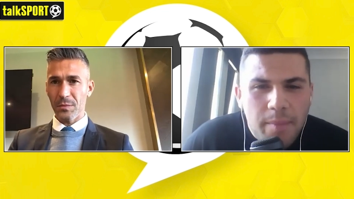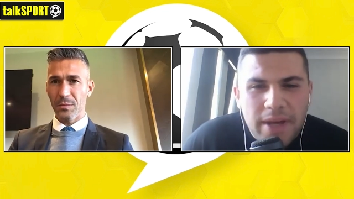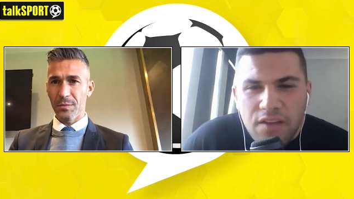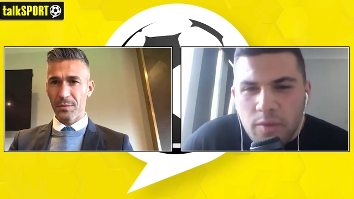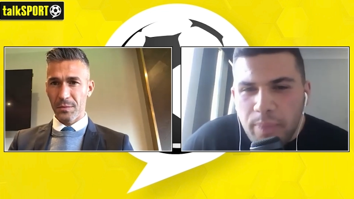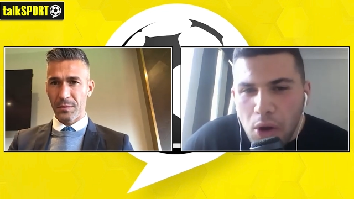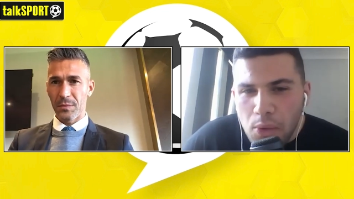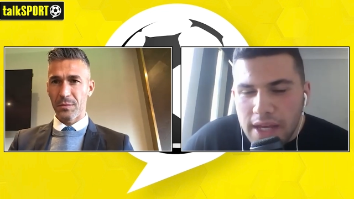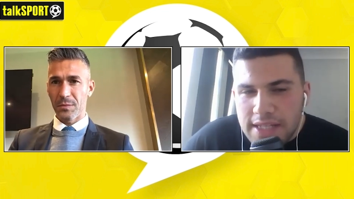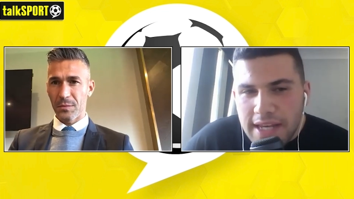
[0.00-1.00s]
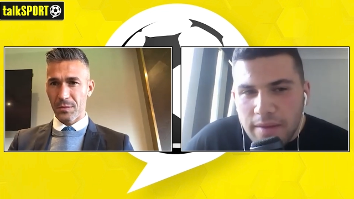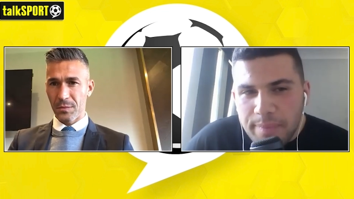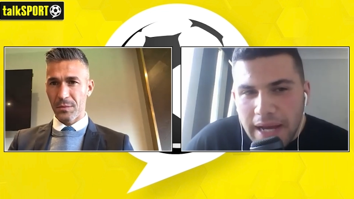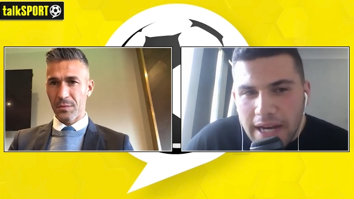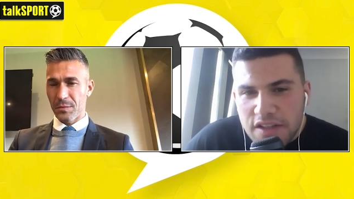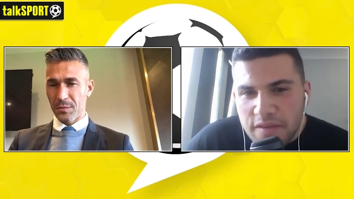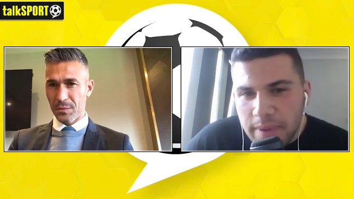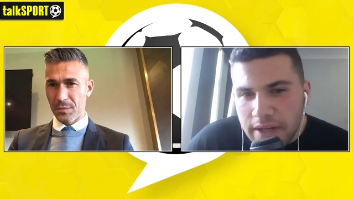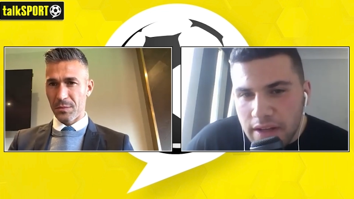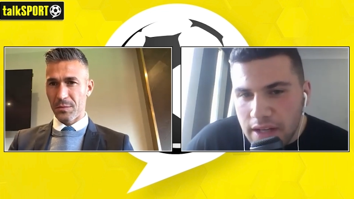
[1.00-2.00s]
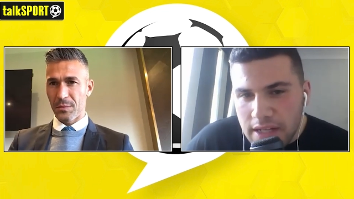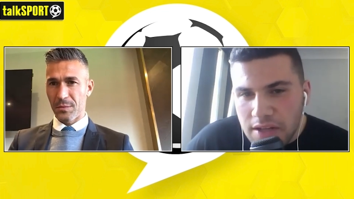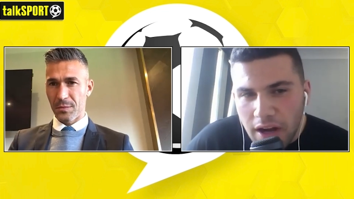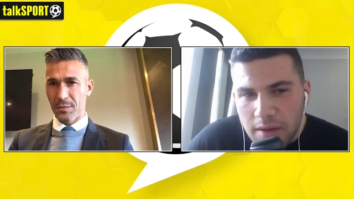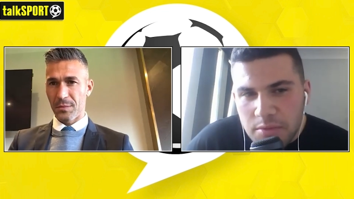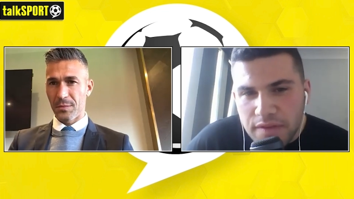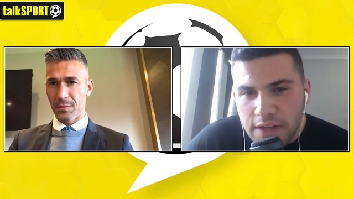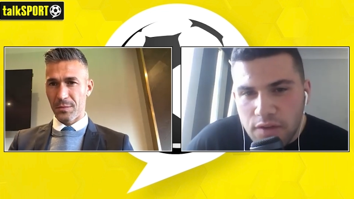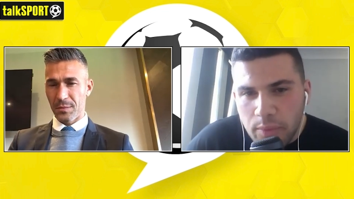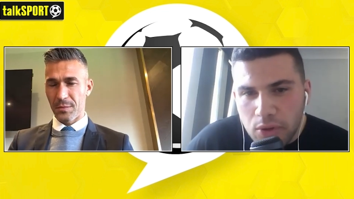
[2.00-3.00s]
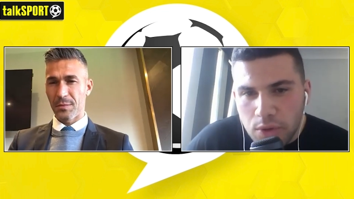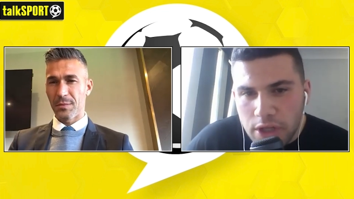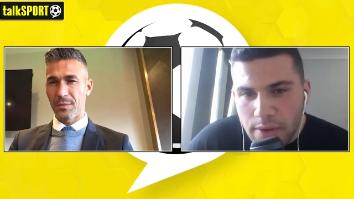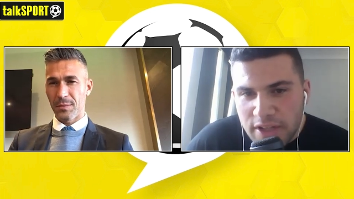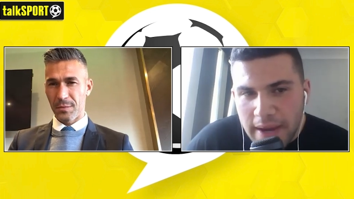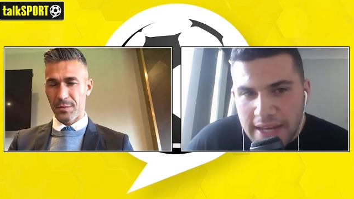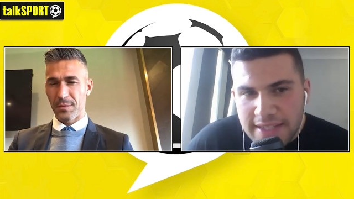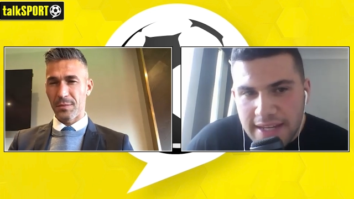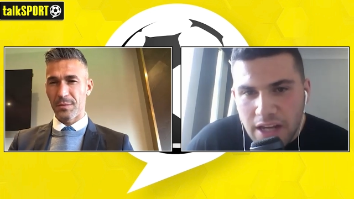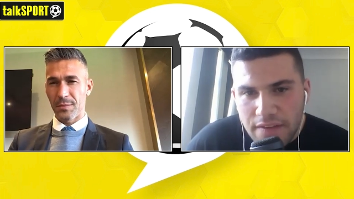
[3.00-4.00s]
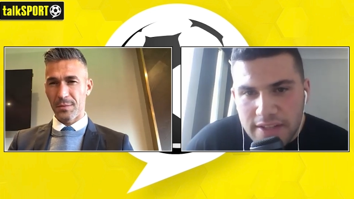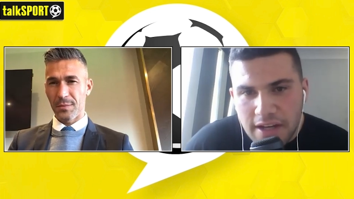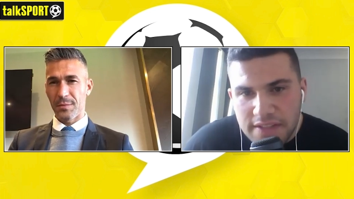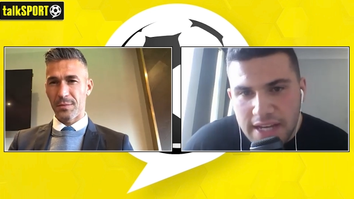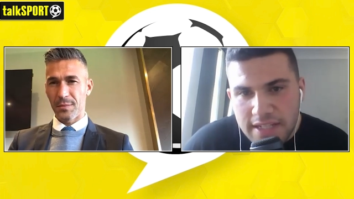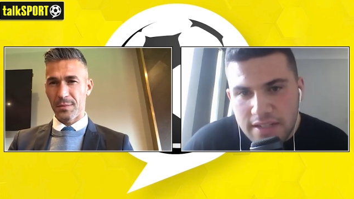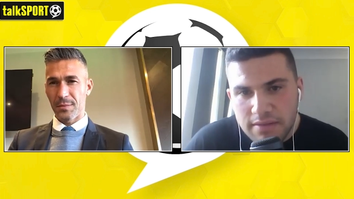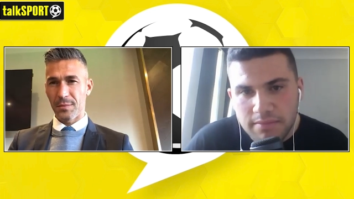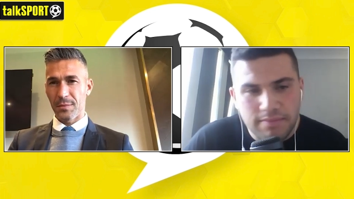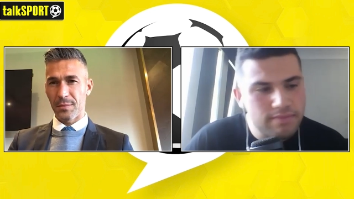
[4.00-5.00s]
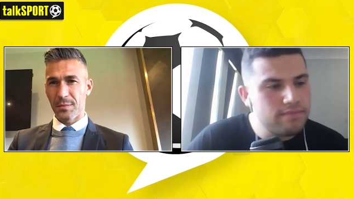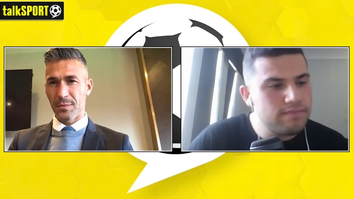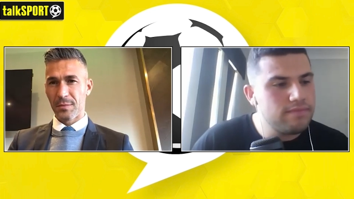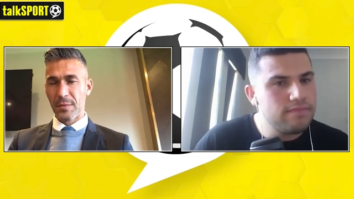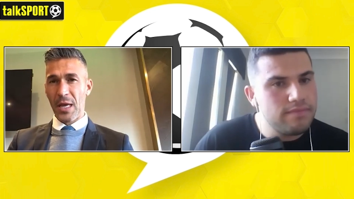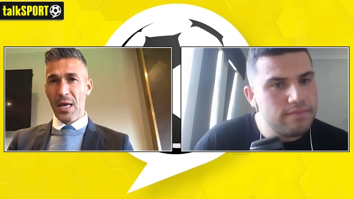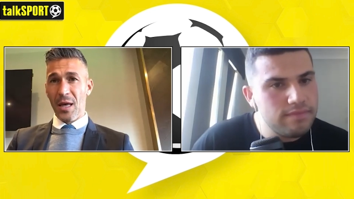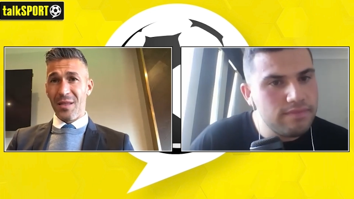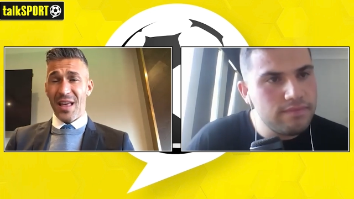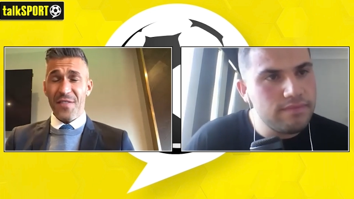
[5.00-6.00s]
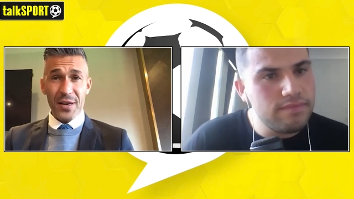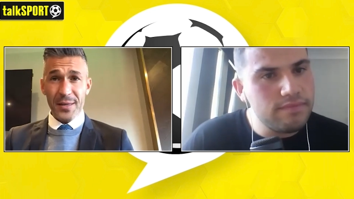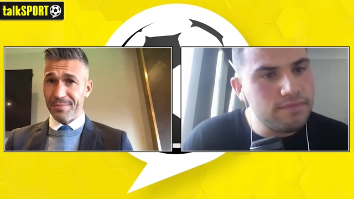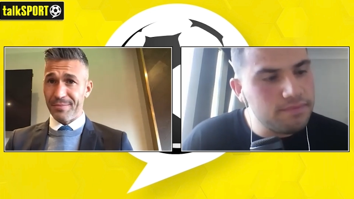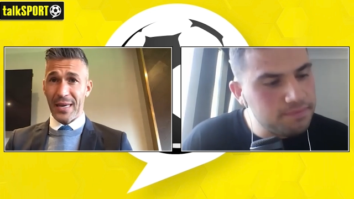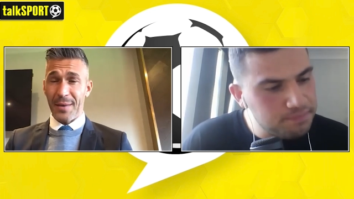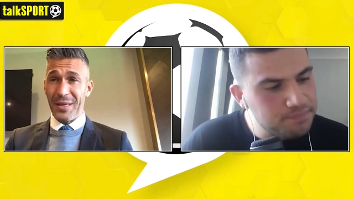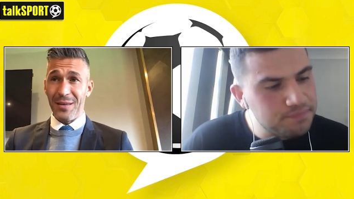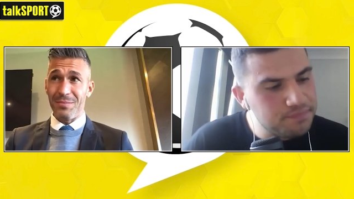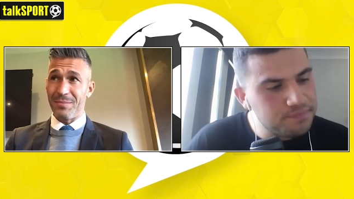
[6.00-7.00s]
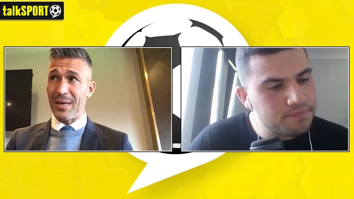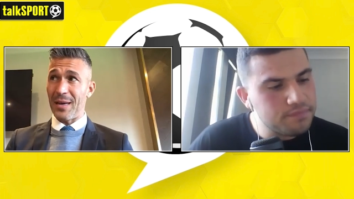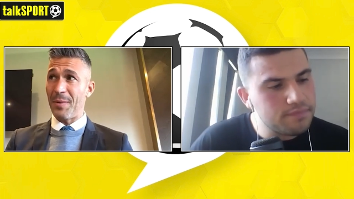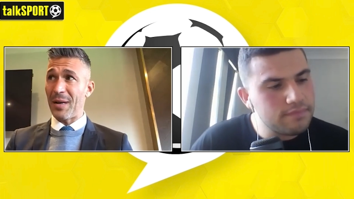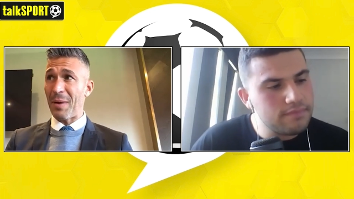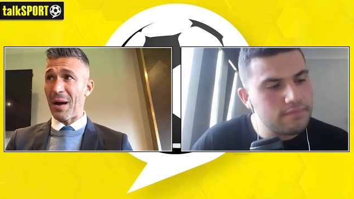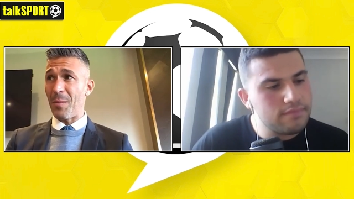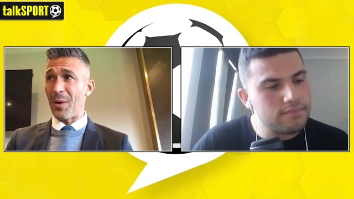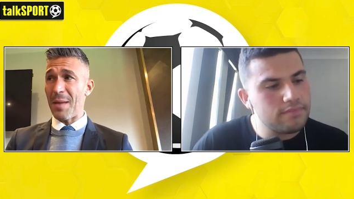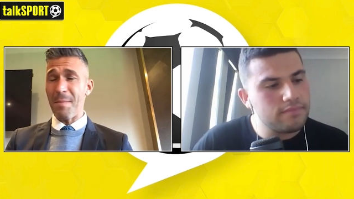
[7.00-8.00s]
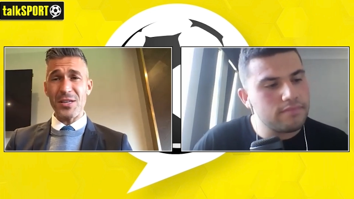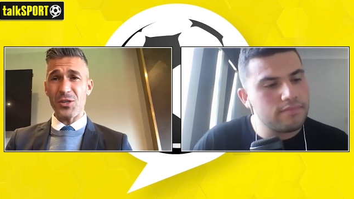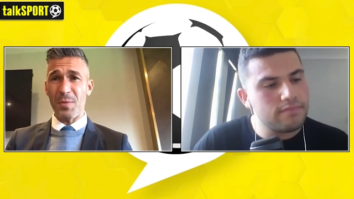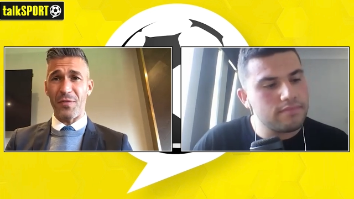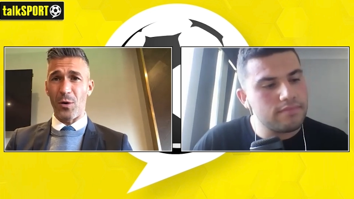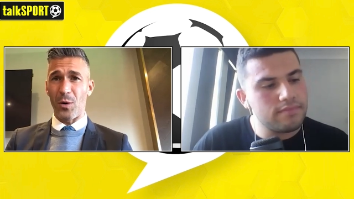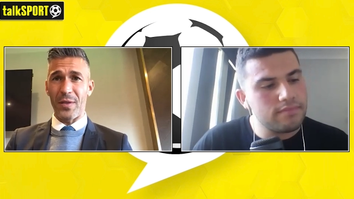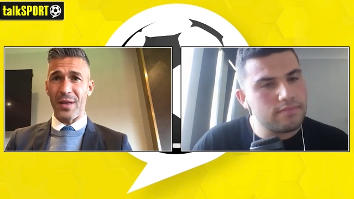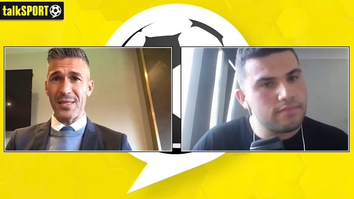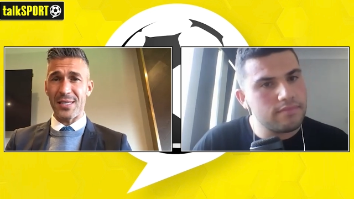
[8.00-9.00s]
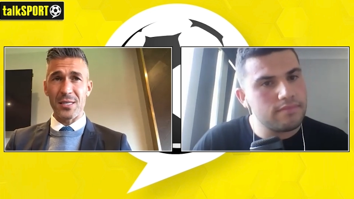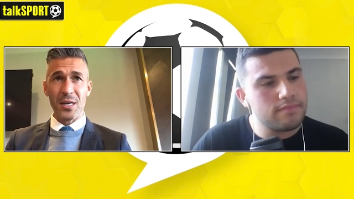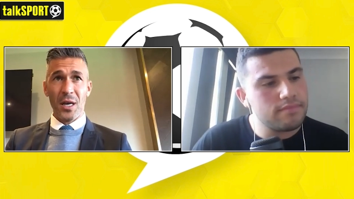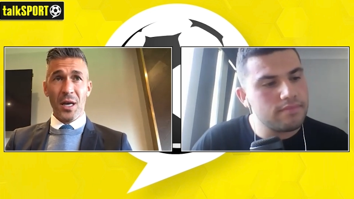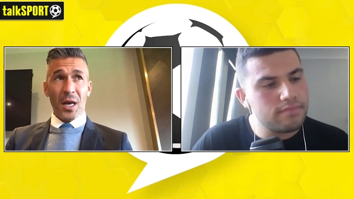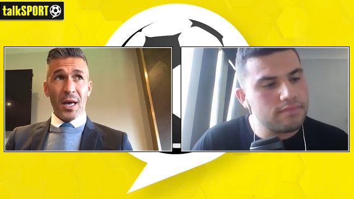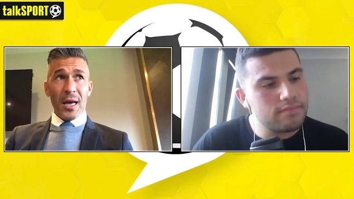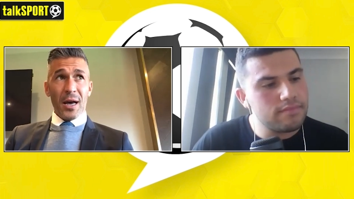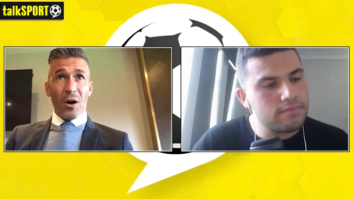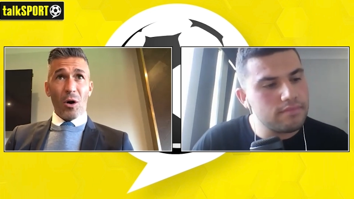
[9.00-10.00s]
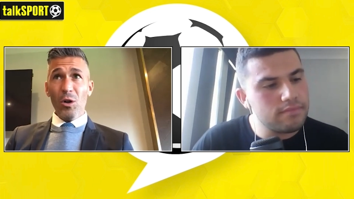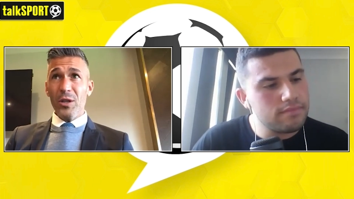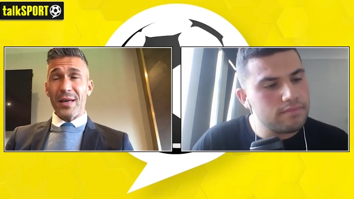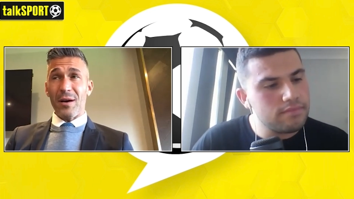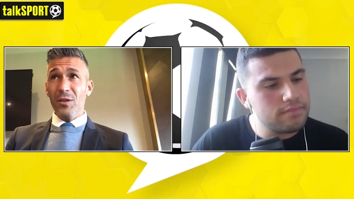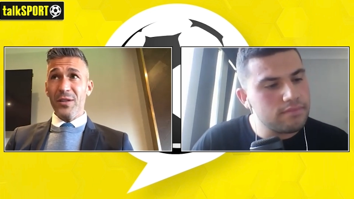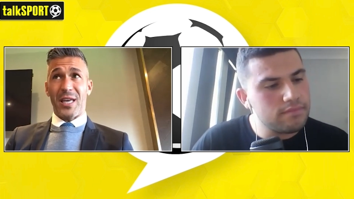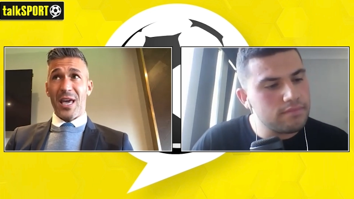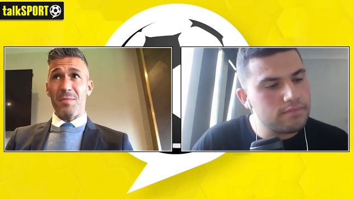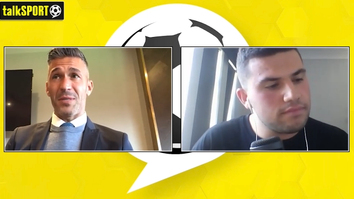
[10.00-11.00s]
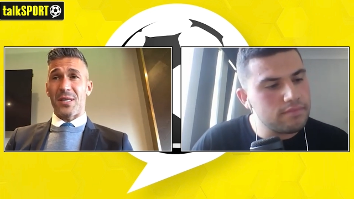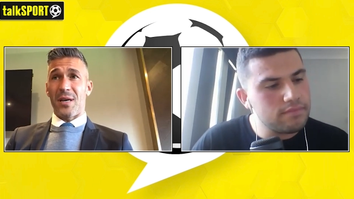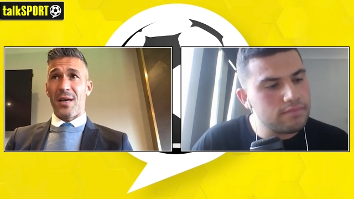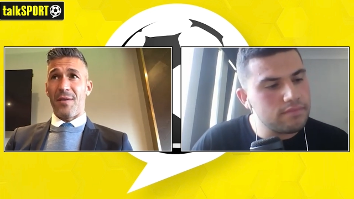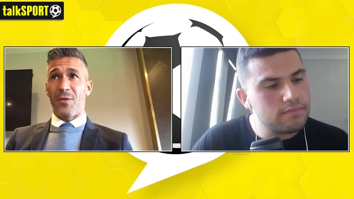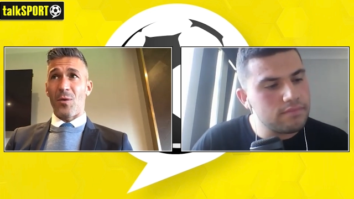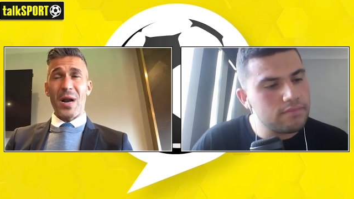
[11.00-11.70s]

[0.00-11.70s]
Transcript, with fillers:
Speaker 1: bit of a bogey team Palace have been at, times for Liverpool. Are you expecting another tough test?
Speaker 2: Definitely. I mean, uh, but, but what I mentioned before, there is all the all the games uh, from